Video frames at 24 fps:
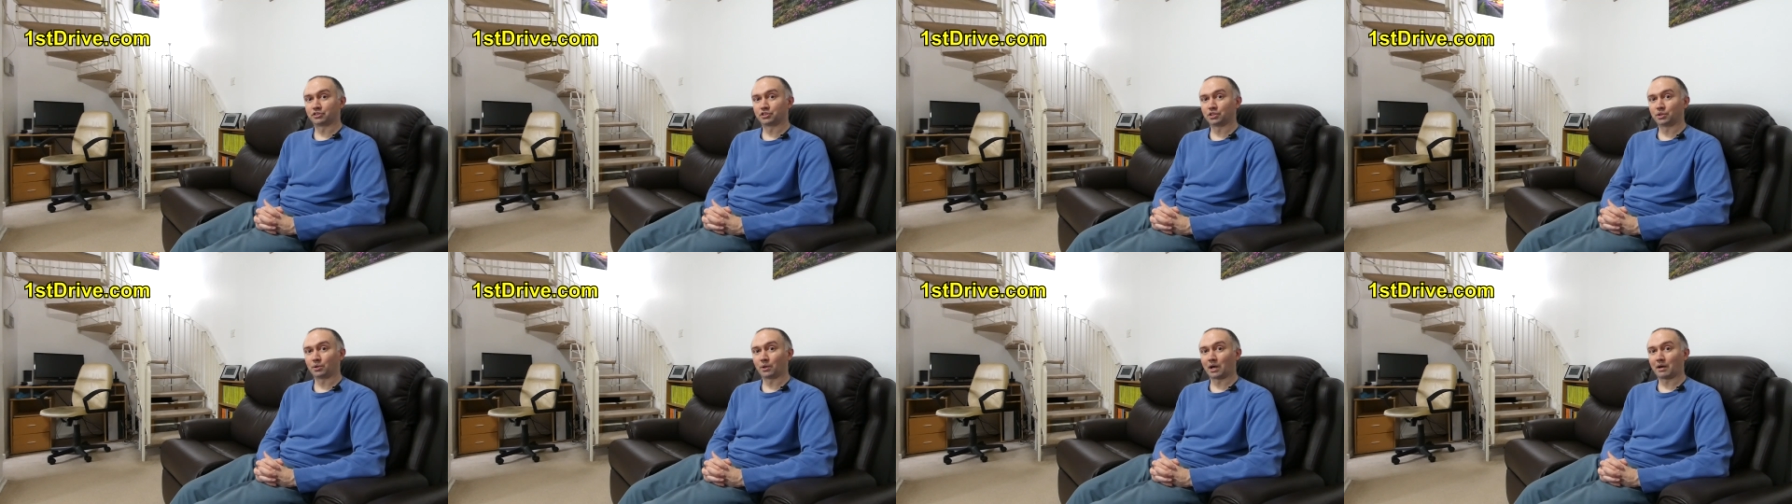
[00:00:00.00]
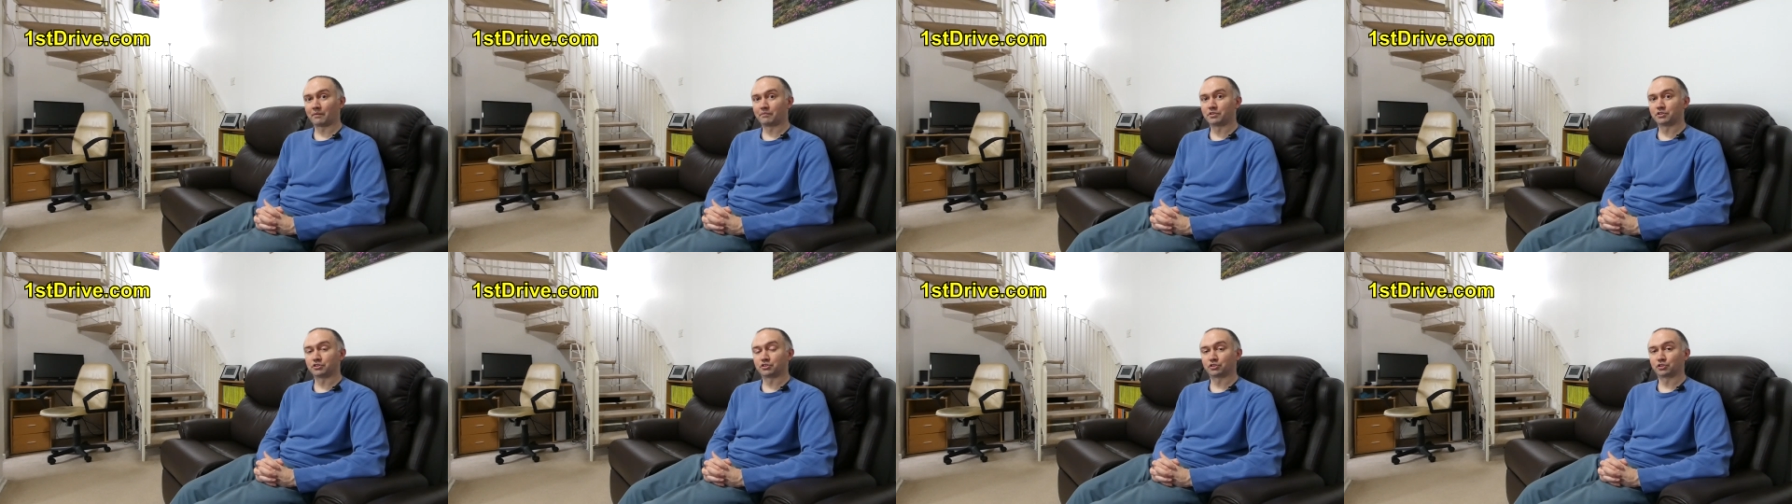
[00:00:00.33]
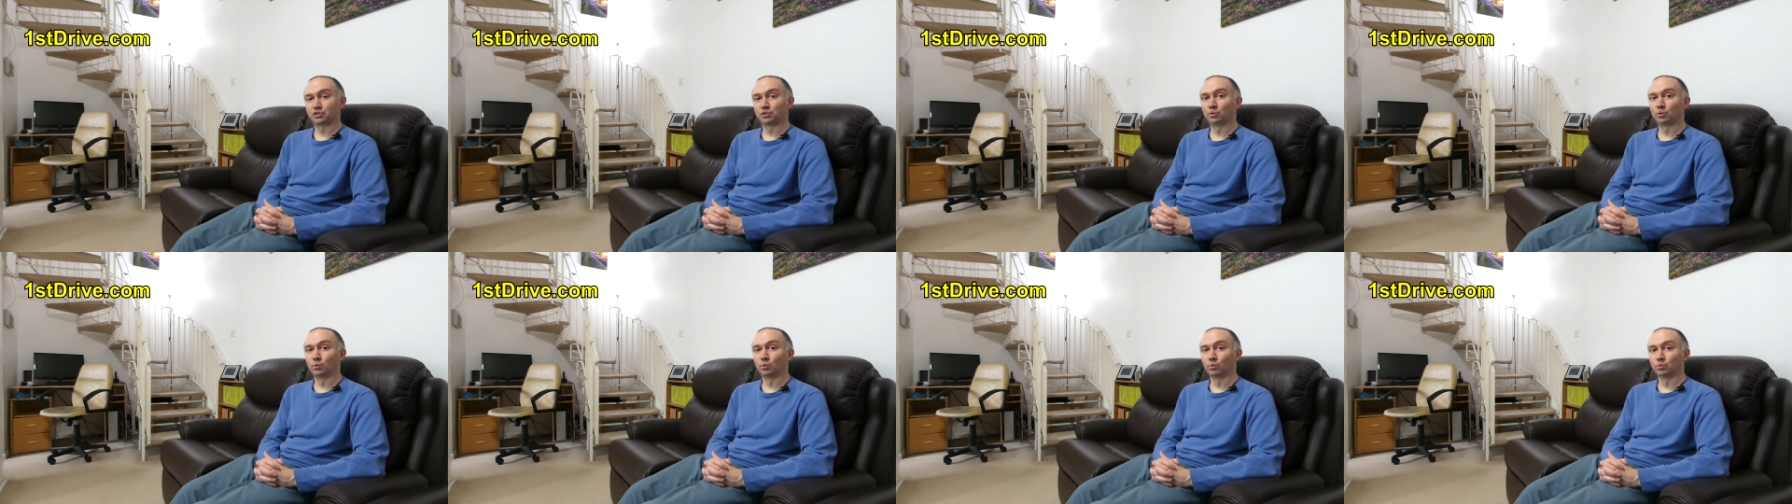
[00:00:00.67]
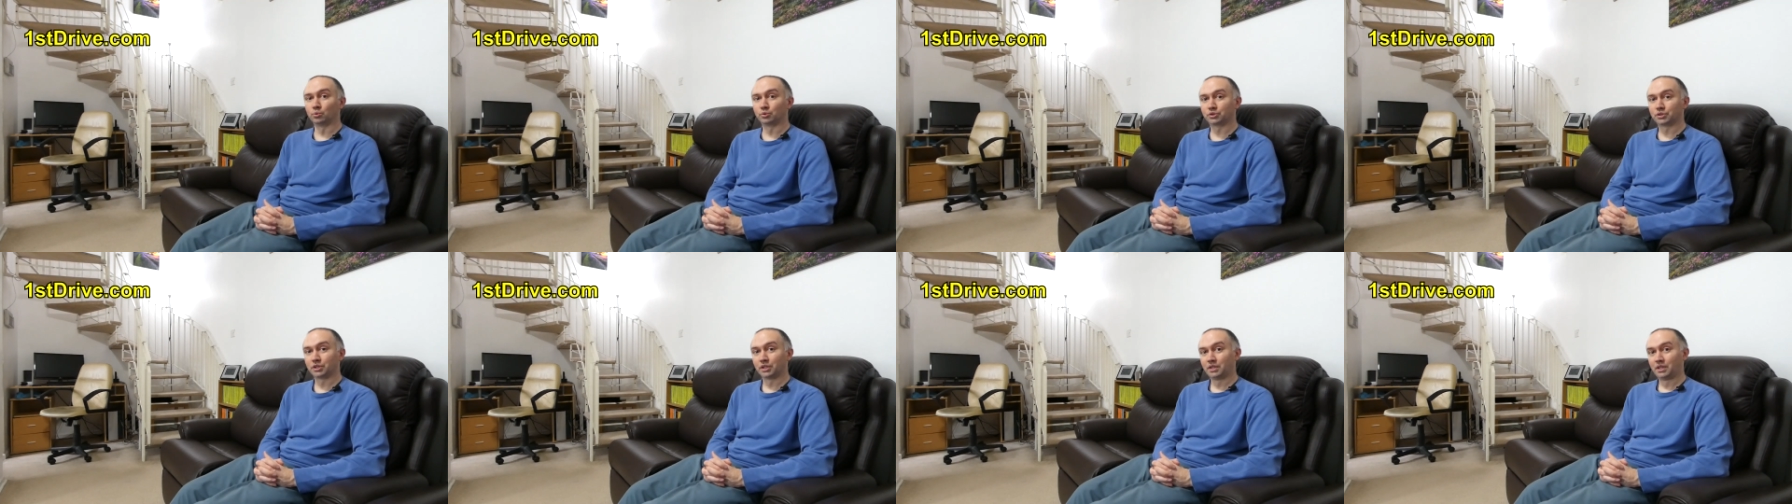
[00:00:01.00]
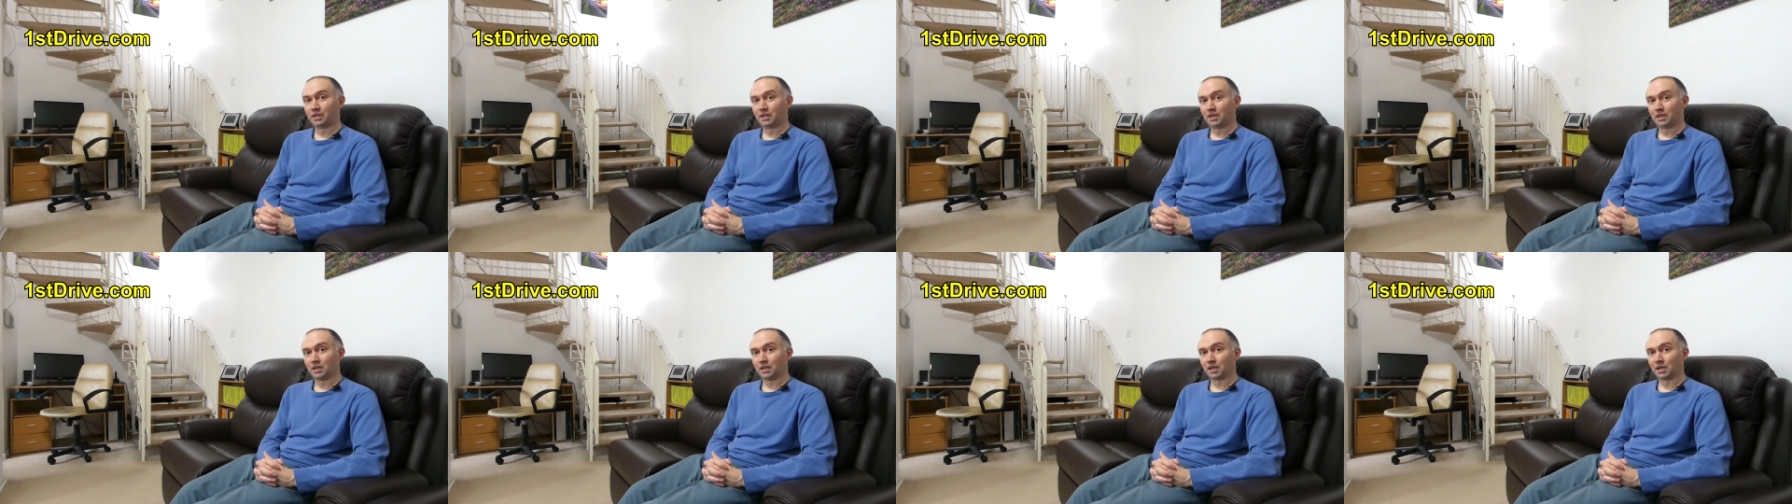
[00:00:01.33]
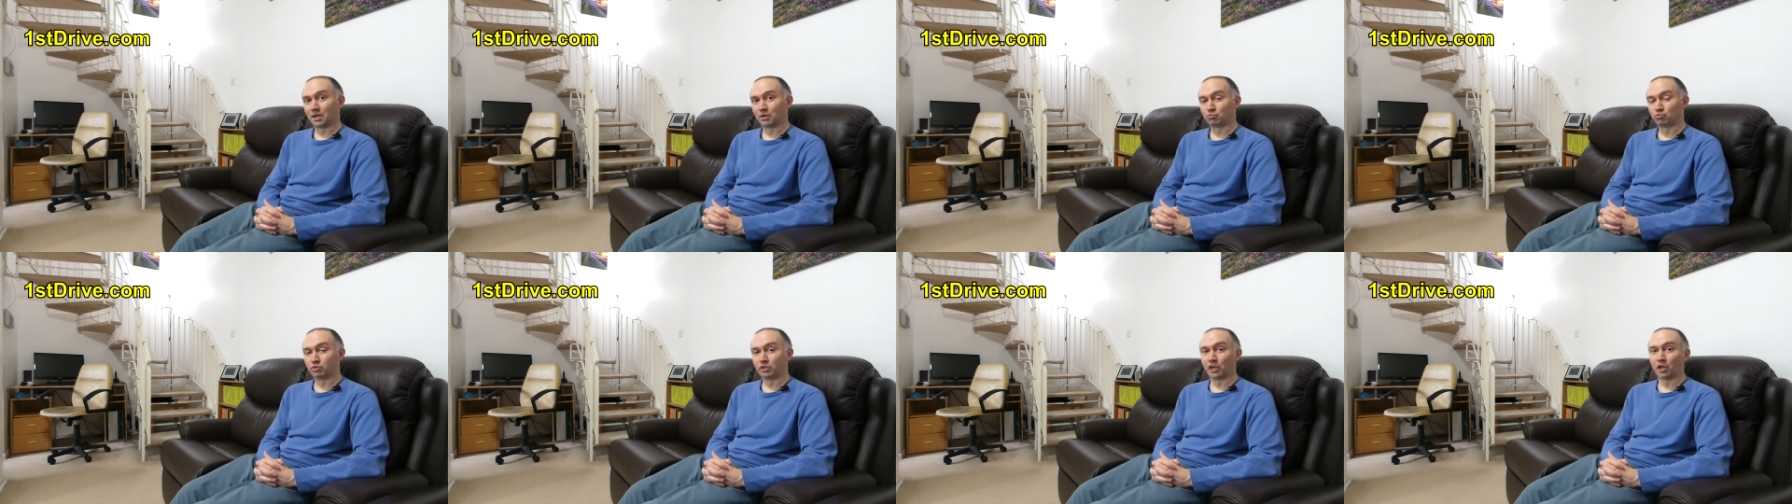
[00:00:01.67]
to have the schools
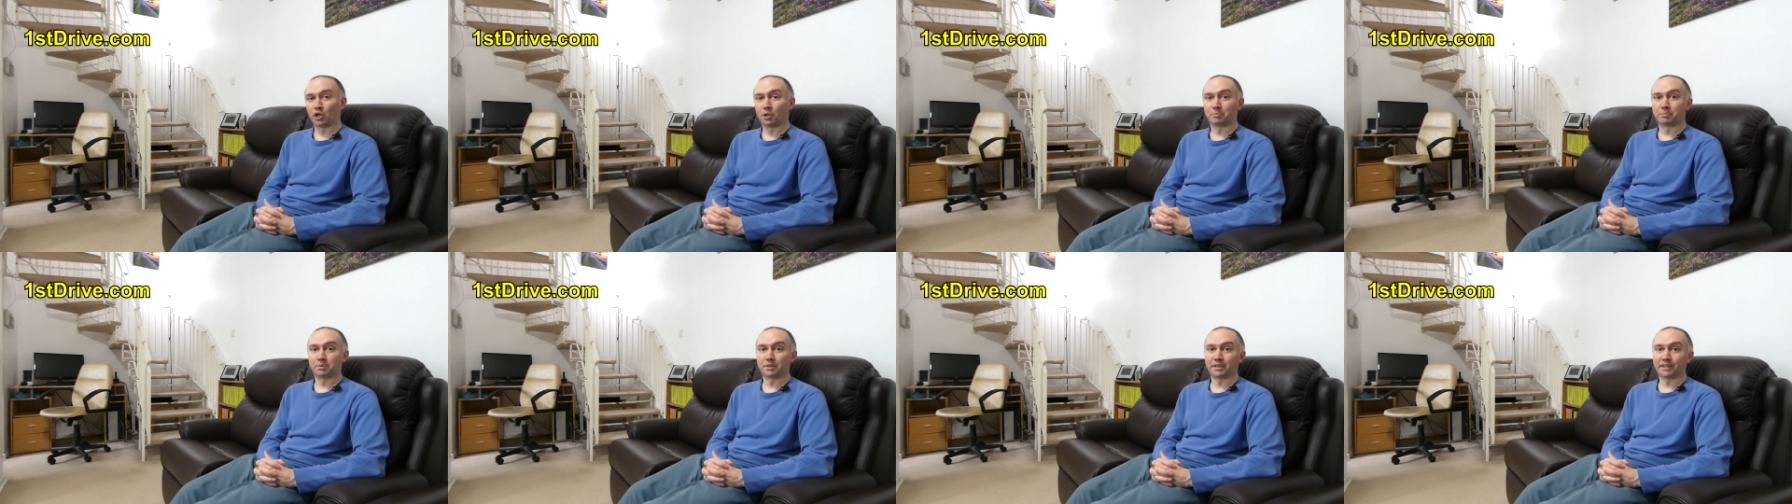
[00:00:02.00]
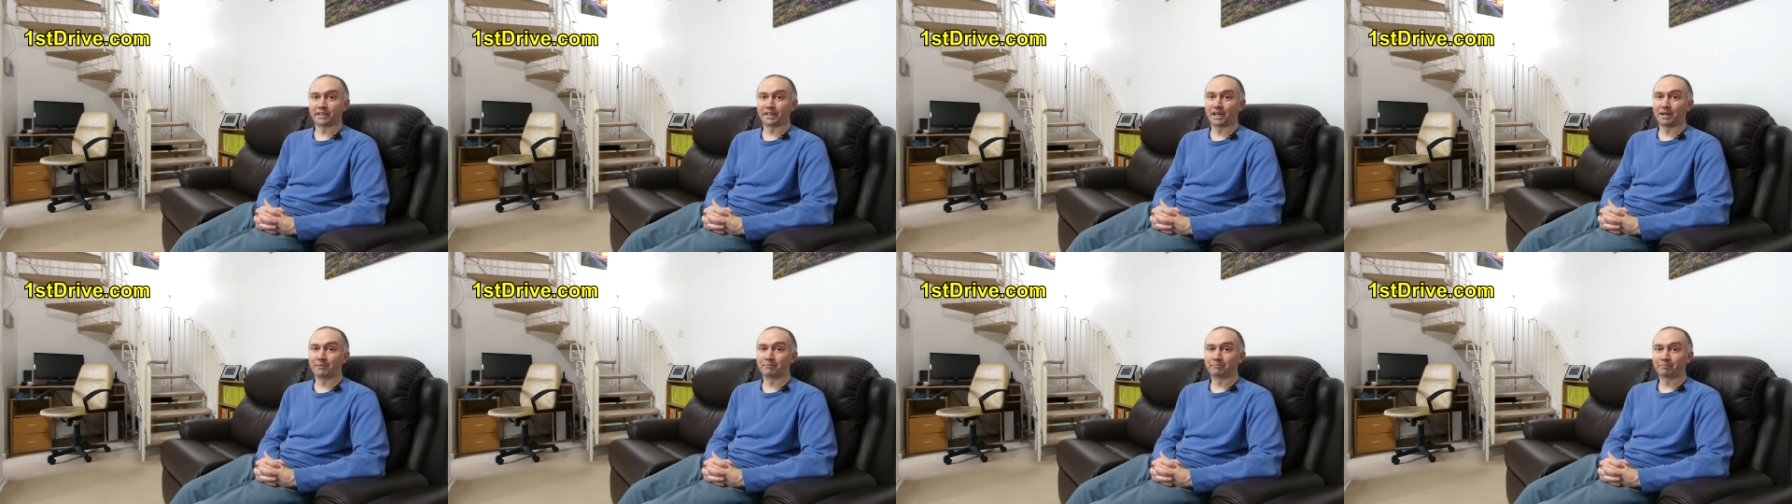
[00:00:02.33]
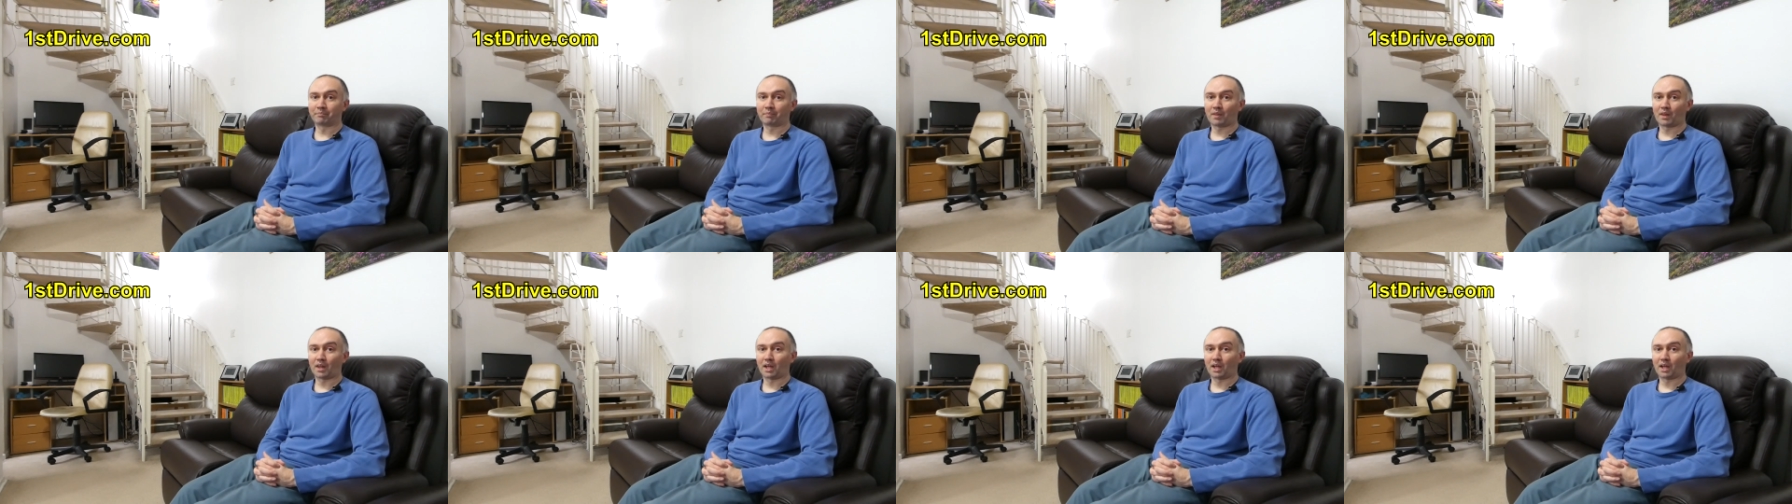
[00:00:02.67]
reopen again